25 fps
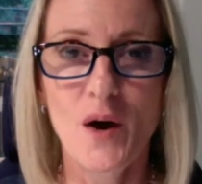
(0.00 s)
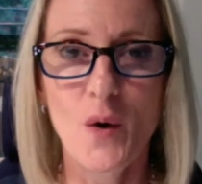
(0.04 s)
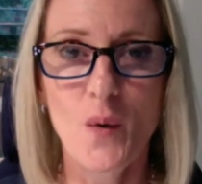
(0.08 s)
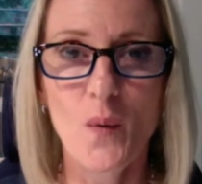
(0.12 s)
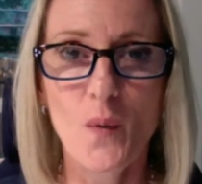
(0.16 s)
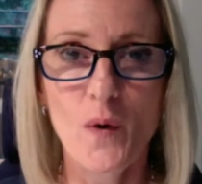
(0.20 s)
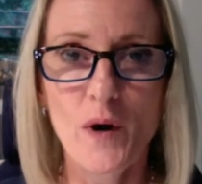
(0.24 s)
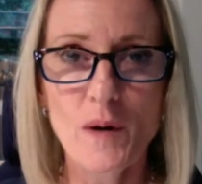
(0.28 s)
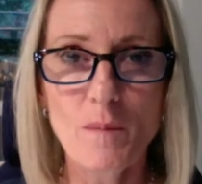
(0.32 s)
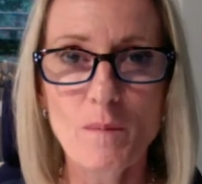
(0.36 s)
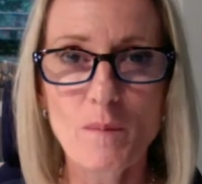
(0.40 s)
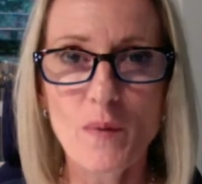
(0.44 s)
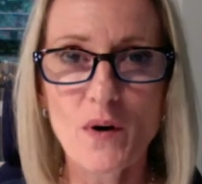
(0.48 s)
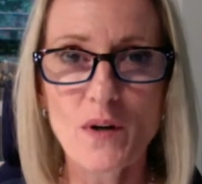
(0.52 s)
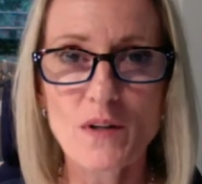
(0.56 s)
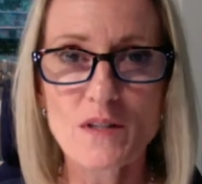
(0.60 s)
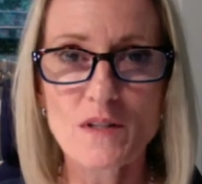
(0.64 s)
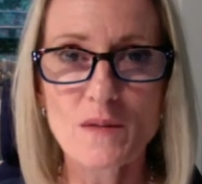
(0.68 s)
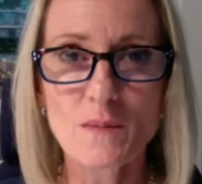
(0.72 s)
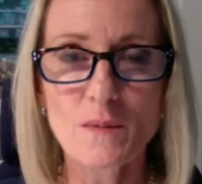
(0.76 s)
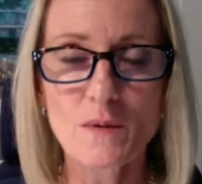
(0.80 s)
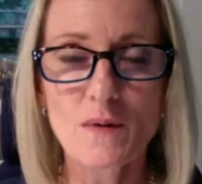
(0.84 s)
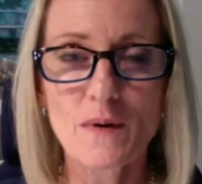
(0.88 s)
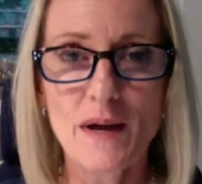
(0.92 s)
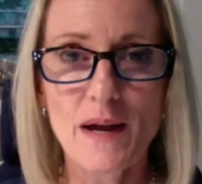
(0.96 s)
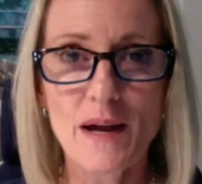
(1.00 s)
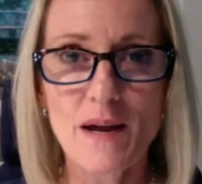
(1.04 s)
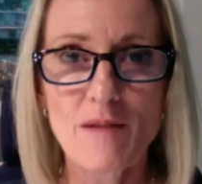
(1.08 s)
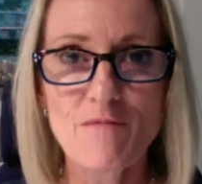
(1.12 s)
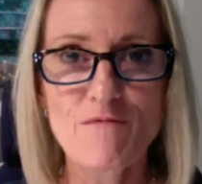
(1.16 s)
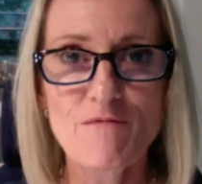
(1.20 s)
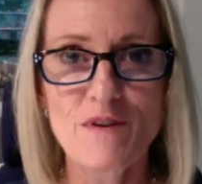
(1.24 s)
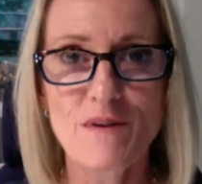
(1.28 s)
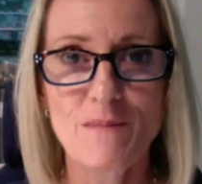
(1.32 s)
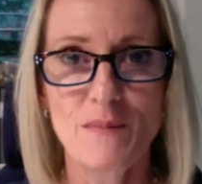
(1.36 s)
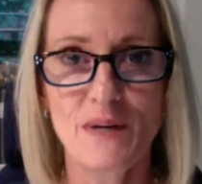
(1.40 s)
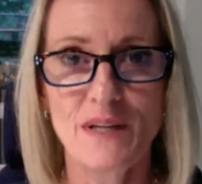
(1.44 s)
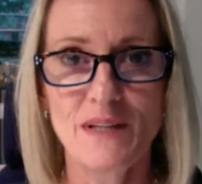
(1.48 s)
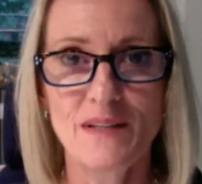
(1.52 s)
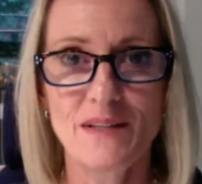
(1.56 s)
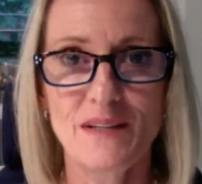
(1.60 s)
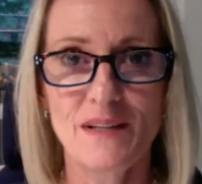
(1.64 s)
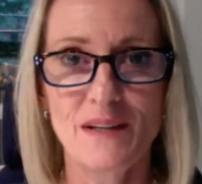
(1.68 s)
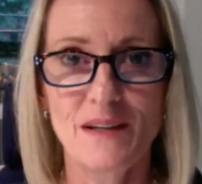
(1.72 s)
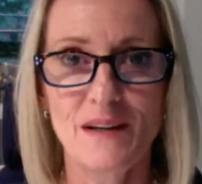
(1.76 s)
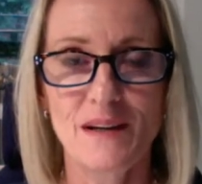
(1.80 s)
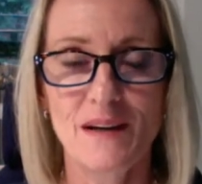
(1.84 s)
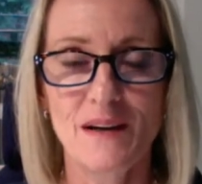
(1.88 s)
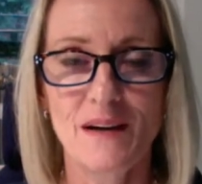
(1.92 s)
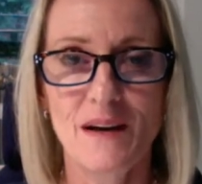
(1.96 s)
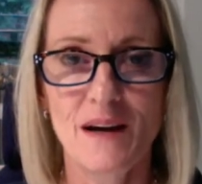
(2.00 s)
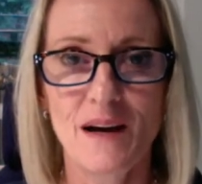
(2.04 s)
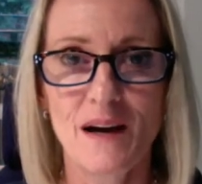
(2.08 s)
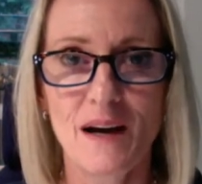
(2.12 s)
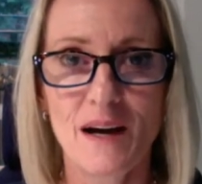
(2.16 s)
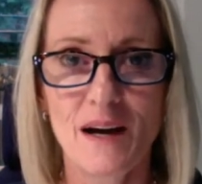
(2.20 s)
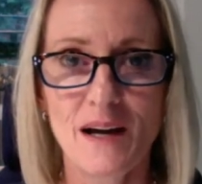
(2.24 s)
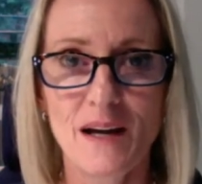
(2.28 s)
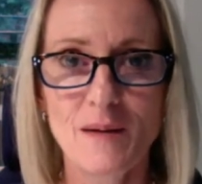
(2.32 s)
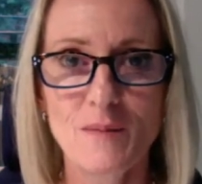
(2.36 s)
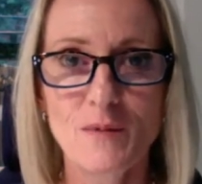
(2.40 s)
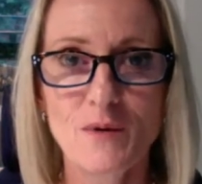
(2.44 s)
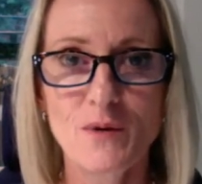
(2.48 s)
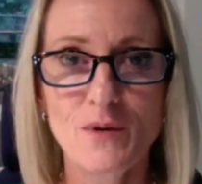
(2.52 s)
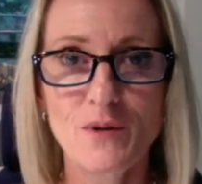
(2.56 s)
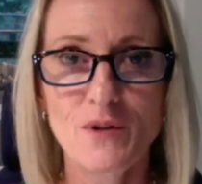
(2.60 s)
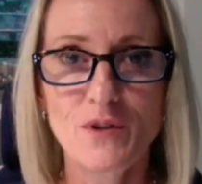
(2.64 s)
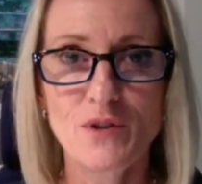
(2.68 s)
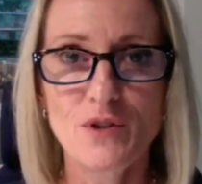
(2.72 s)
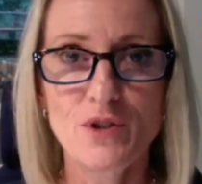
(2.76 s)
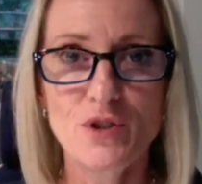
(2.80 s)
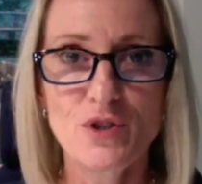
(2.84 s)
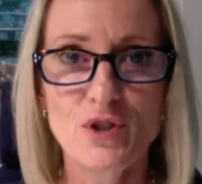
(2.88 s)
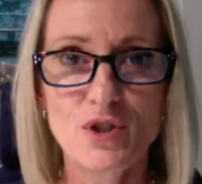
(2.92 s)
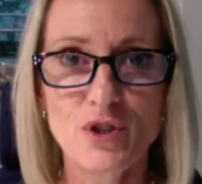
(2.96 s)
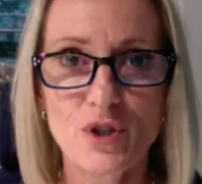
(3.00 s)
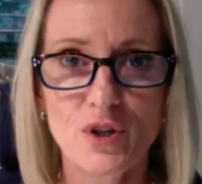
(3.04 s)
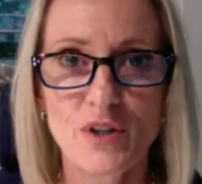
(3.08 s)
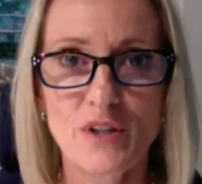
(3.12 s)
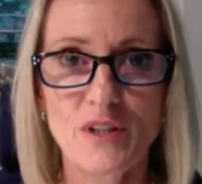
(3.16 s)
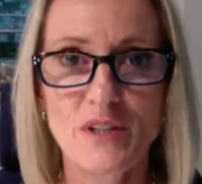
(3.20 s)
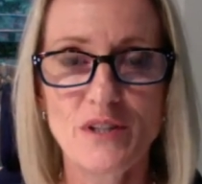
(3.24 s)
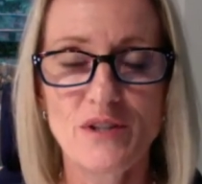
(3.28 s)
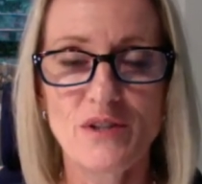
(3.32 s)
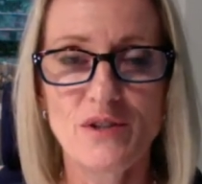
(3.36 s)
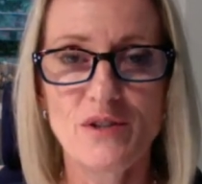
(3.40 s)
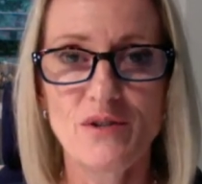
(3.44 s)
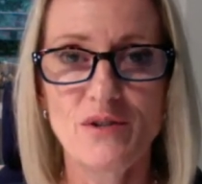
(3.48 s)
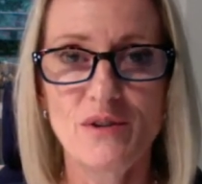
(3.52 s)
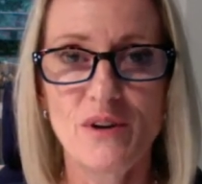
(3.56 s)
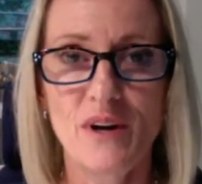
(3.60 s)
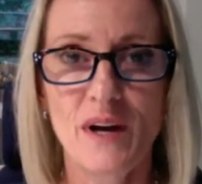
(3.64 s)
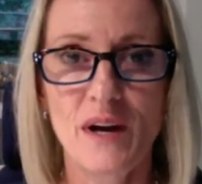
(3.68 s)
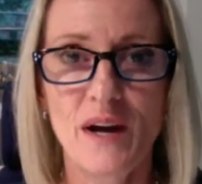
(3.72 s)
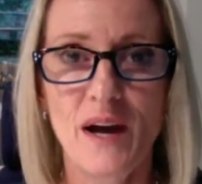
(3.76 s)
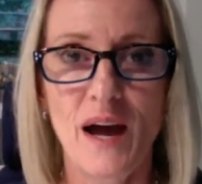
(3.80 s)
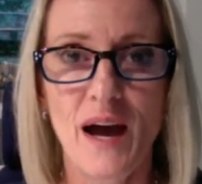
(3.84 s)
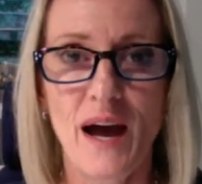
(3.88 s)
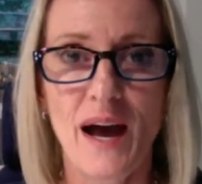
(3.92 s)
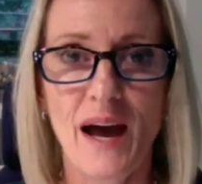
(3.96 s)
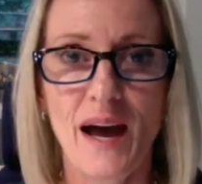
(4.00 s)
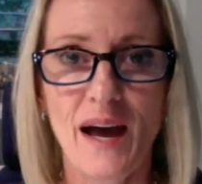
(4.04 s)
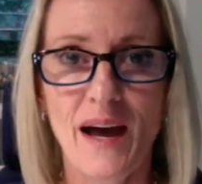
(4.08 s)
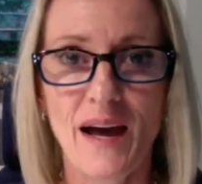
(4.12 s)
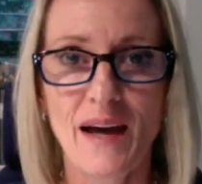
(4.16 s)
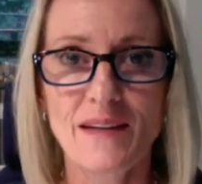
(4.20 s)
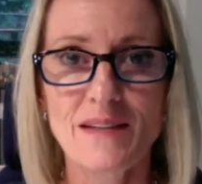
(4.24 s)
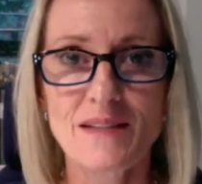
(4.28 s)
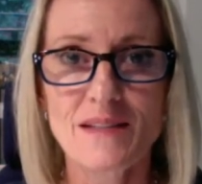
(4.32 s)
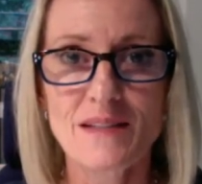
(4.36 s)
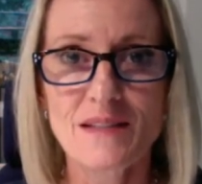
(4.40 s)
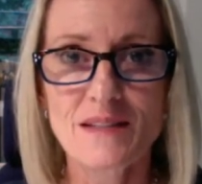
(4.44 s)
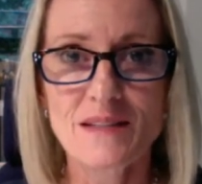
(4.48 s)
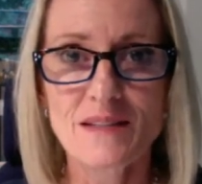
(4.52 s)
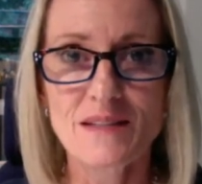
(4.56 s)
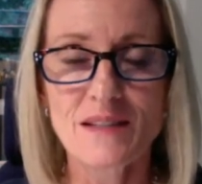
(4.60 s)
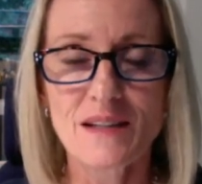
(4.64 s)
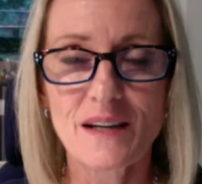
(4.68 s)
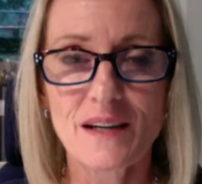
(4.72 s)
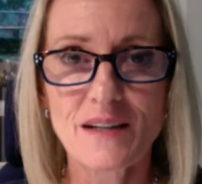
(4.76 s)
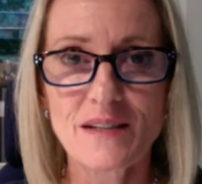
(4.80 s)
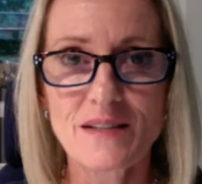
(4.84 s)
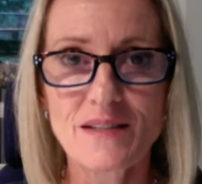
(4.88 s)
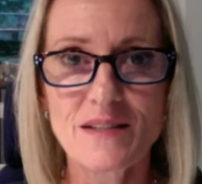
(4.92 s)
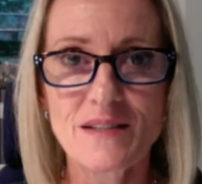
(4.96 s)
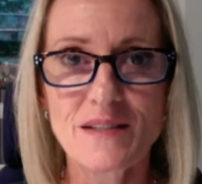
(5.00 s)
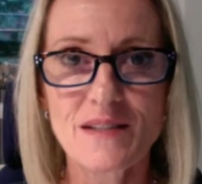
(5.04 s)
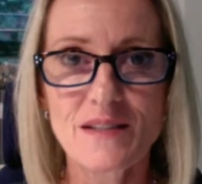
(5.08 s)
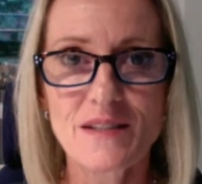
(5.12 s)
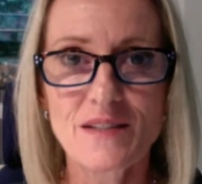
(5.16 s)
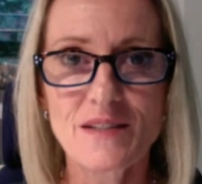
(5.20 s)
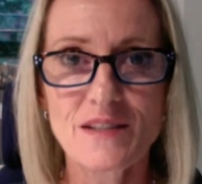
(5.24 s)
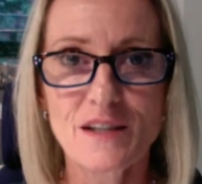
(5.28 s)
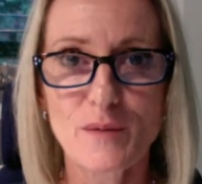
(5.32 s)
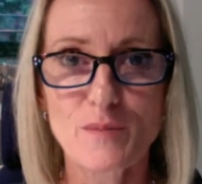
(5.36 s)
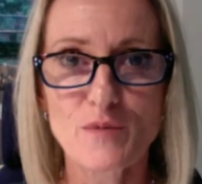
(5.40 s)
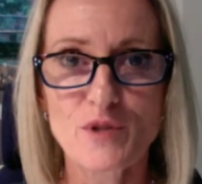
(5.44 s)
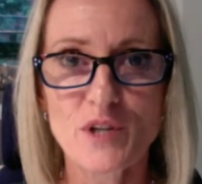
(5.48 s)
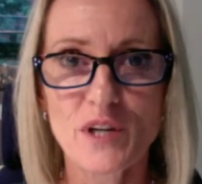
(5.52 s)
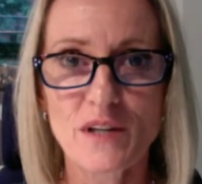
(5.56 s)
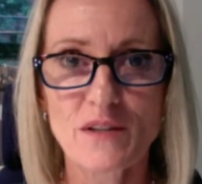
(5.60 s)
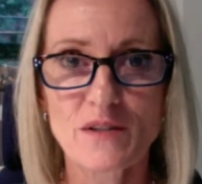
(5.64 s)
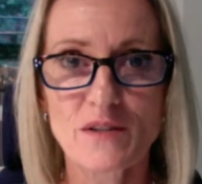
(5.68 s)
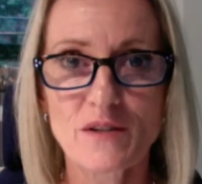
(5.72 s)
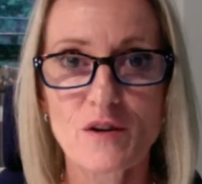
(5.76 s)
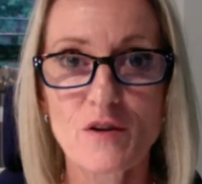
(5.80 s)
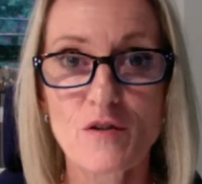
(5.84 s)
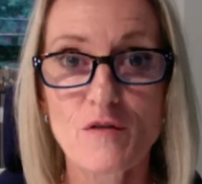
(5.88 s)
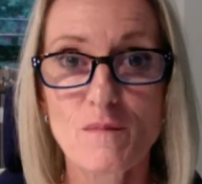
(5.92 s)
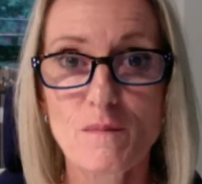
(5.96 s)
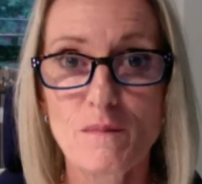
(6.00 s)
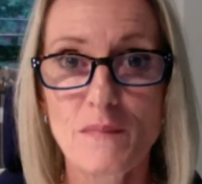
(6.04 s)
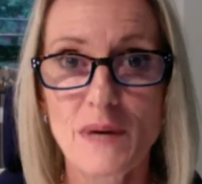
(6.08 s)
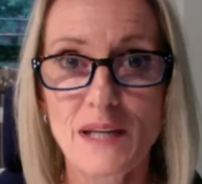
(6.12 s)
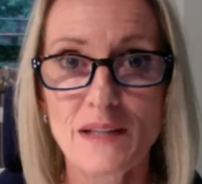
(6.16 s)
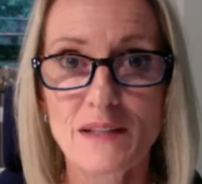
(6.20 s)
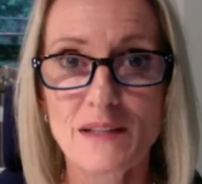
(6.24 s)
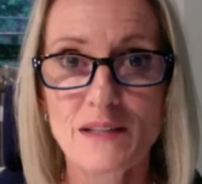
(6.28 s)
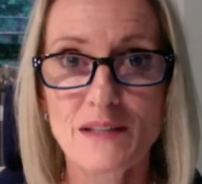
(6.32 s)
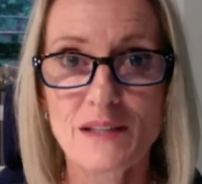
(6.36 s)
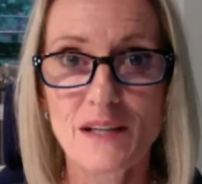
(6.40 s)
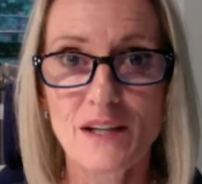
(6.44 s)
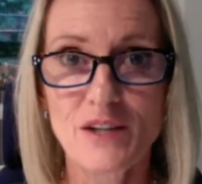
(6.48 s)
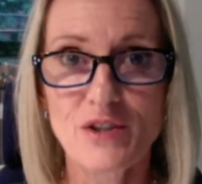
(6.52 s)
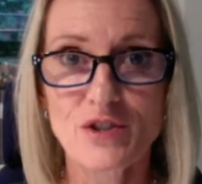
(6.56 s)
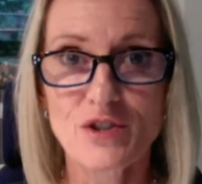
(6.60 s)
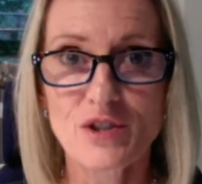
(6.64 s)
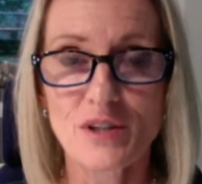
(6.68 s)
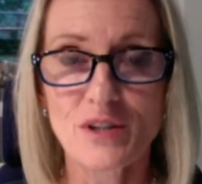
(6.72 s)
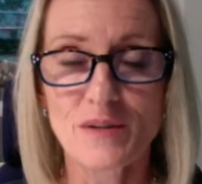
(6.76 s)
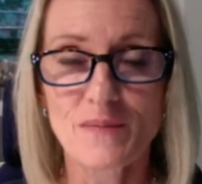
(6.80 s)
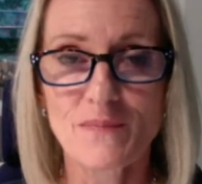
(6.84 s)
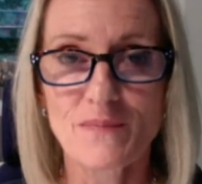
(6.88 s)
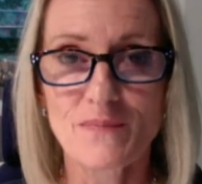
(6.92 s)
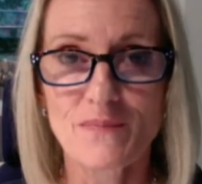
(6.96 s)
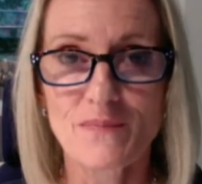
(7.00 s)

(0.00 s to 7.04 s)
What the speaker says: Where possible, every Monday, I'm going to join you and discuss the subject of meditation.